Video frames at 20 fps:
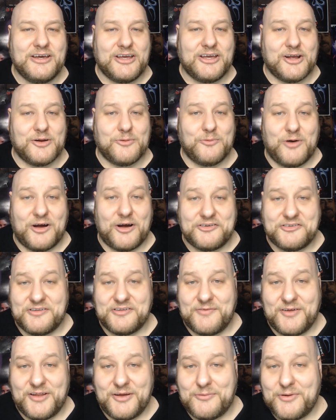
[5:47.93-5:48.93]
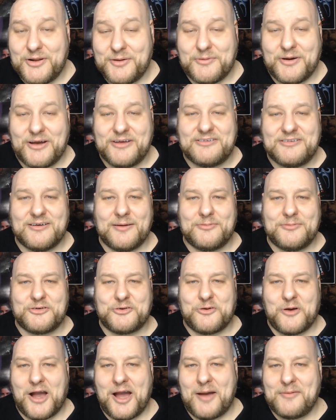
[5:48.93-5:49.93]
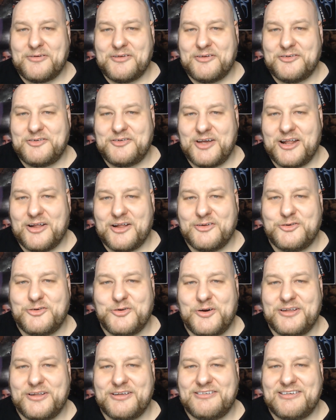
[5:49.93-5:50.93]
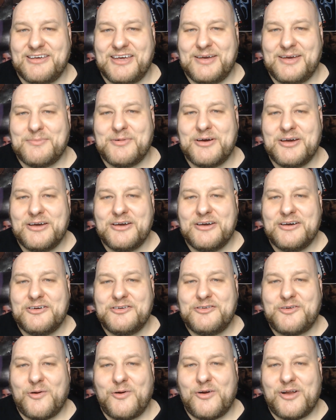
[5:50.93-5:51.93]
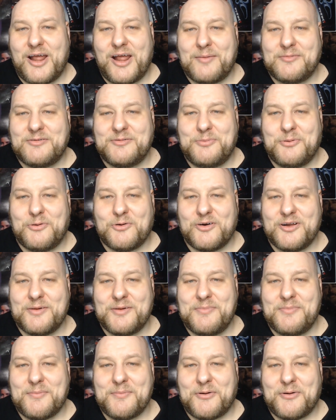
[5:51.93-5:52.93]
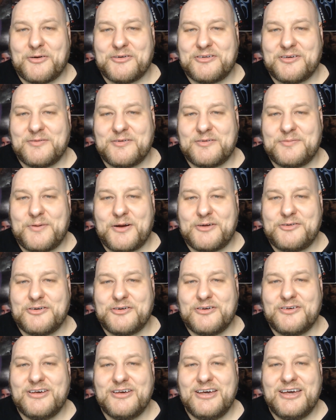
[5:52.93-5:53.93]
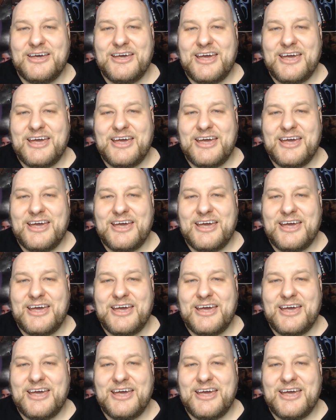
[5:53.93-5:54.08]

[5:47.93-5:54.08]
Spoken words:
You're watching the video anyway. Subscribe to the channel, join the team, show your damn support, and be a part of something special.